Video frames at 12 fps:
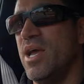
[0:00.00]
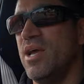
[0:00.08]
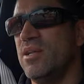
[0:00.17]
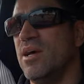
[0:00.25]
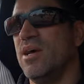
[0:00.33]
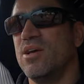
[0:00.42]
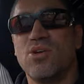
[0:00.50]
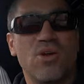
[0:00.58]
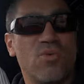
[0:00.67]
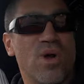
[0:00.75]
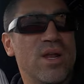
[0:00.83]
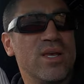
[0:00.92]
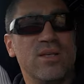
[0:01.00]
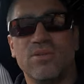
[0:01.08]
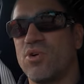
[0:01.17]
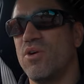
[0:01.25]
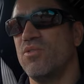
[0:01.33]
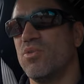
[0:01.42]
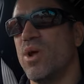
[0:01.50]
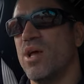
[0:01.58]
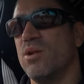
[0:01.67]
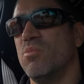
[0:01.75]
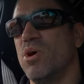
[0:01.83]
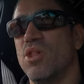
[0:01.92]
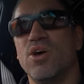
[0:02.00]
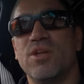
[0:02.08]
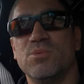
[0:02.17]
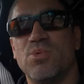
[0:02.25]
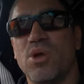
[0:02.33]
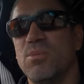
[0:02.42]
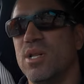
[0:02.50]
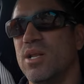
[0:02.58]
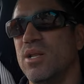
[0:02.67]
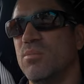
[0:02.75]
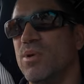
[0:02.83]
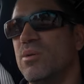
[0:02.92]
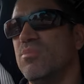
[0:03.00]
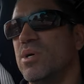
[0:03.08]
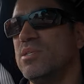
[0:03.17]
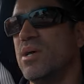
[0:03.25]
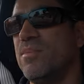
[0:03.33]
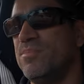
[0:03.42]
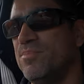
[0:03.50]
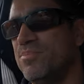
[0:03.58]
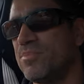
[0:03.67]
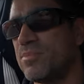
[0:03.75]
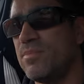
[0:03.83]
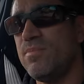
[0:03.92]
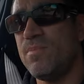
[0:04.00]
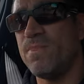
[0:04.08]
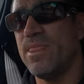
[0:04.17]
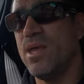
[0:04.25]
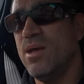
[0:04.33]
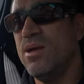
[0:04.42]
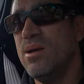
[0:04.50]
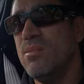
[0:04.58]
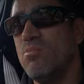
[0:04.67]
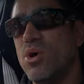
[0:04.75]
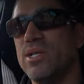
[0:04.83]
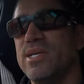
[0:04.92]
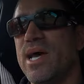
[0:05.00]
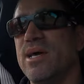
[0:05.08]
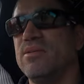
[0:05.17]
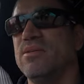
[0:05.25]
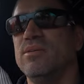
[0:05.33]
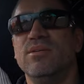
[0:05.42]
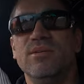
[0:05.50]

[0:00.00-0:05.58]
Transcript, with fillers: and got it running, drove it around on my learner's permit a little bit. But my dad